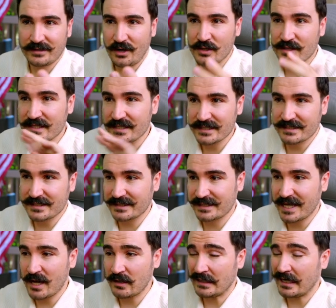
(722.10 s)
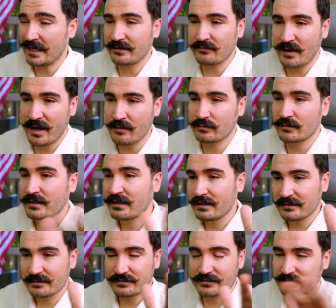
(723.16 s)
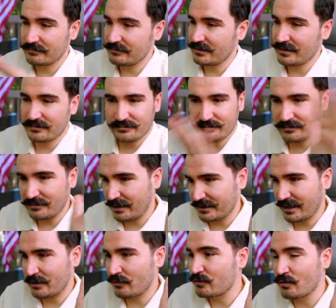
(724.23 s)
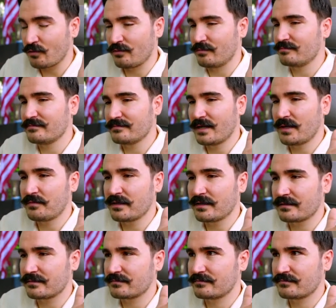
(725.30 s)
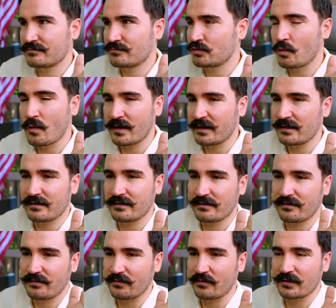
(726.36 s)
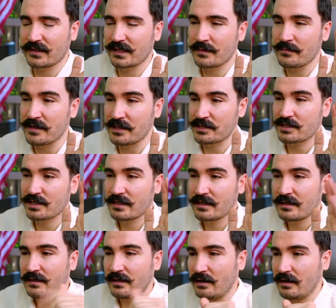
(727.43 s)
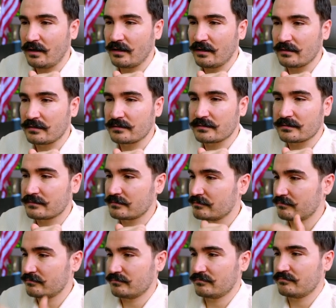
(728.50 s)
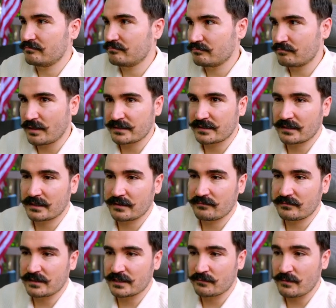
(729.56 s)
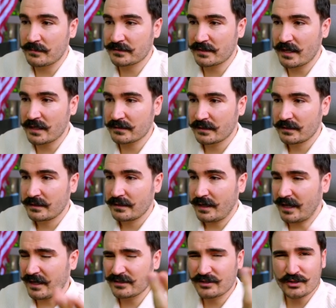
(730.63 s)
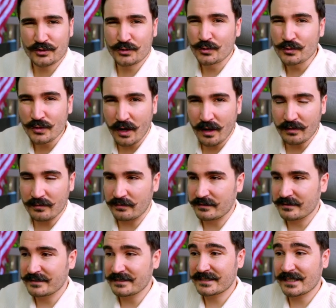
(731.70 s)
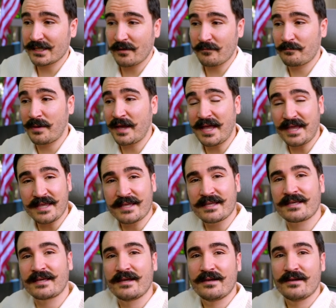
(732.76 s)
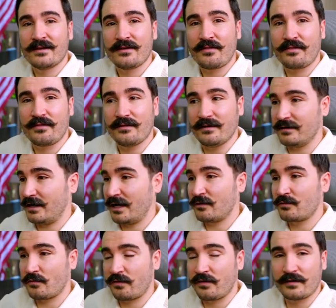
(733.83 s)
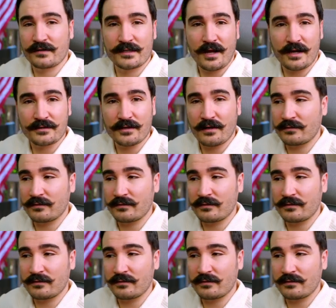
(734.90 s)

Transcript: on this account. And I round, like, I don't know, maybe 20, 30 image on basically this website. And just $2 instead of paying, I don't know, $39,